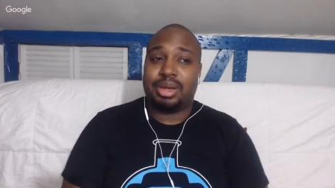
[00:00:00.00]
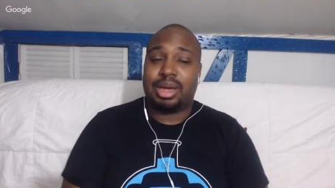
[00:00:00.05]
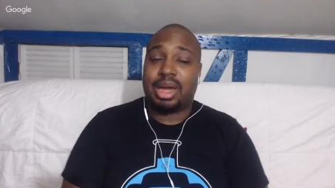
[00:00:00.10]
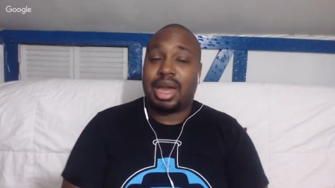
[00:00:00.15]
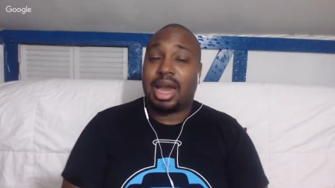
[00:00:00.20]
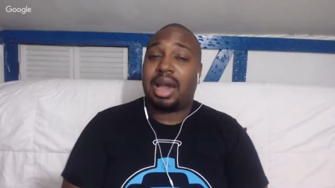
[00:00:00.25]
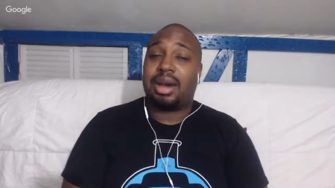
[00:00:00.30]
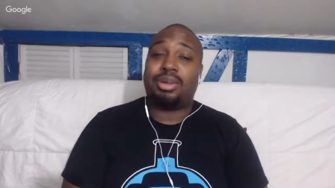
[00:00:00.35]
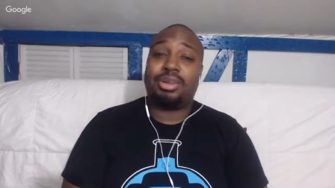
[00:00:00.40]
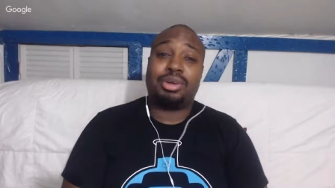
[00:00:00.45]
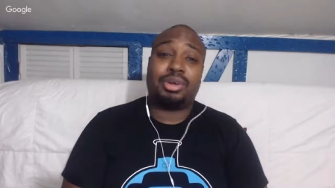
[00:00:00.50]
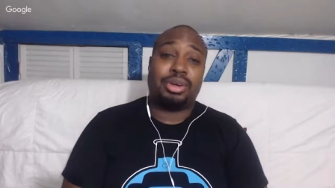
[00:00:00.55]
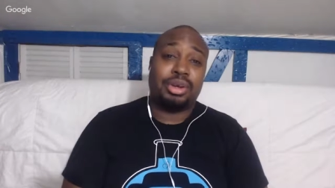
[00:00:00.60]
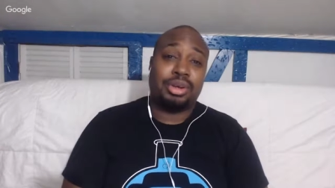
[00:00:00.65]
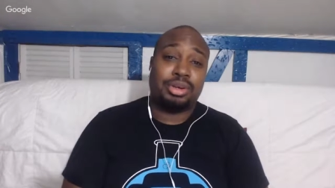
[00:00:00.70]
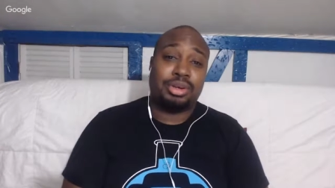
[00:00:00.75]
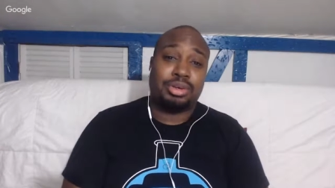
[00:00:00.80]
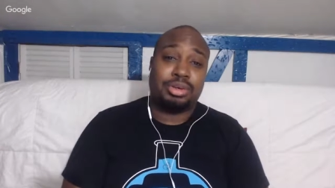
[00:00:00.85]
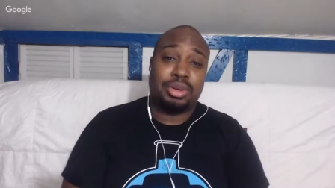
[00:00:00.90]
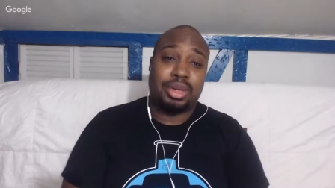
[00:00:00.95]
how they're going
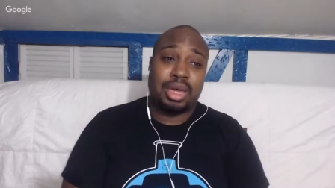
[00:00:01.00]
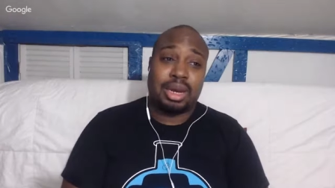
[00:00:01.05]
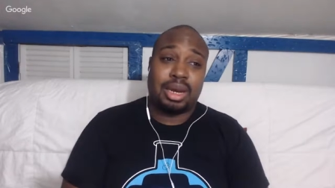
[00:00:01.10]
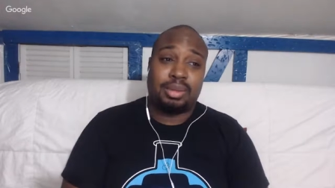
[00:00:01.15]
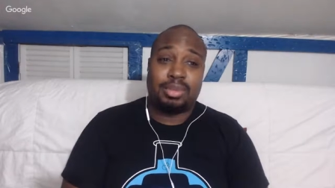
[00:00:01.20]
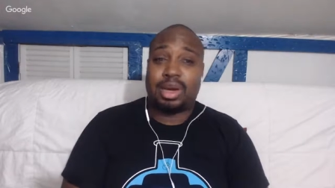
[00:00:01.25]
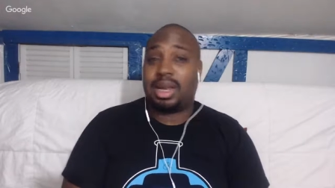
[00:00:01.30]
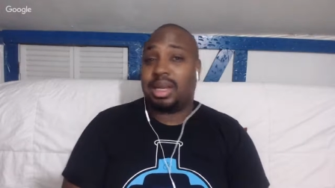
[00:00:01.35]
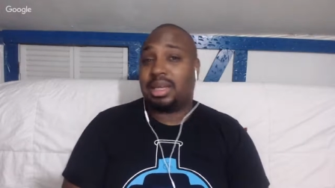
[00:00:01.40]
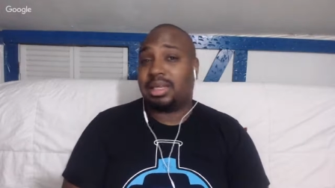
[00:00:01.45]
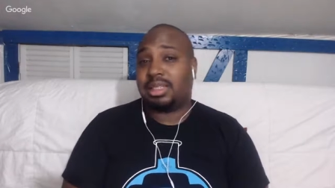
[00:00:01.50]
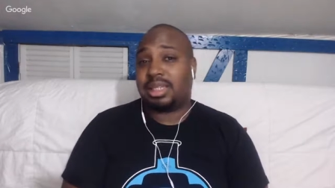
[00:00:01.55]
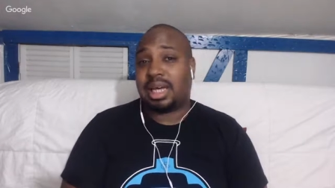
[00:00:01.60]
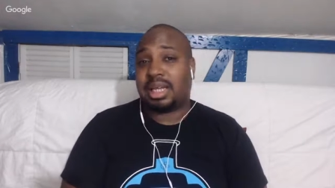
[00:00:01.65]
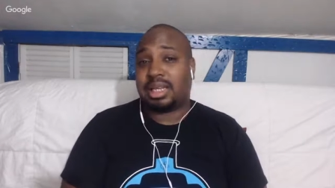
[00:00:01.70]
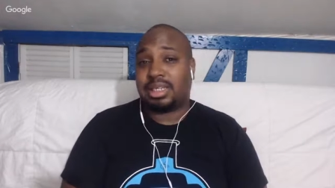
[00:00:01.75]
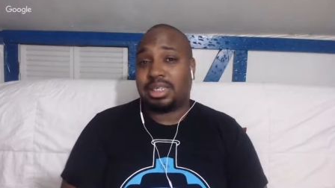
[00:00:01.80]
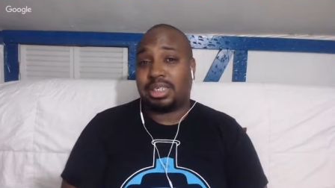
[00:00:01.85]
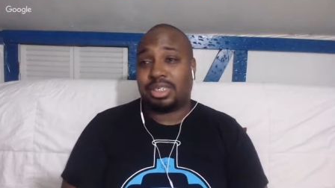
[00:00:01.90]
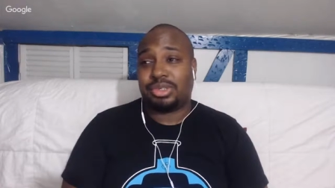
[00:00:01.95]
to do that, I'm not
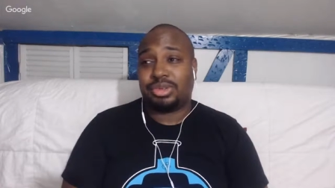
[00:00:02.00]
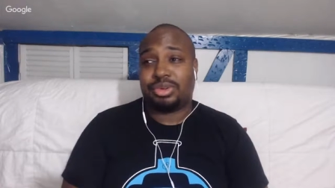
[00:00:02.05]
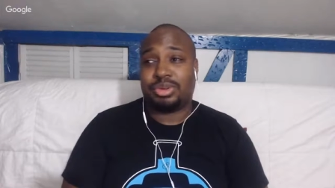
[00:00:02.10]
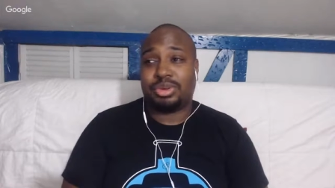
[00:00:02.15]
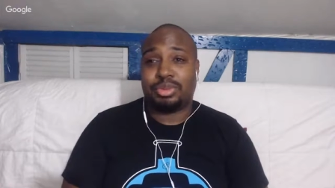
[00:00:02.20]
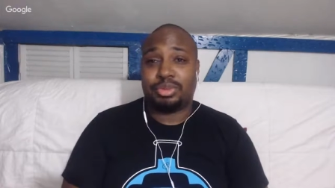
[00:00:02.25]
exactly sure.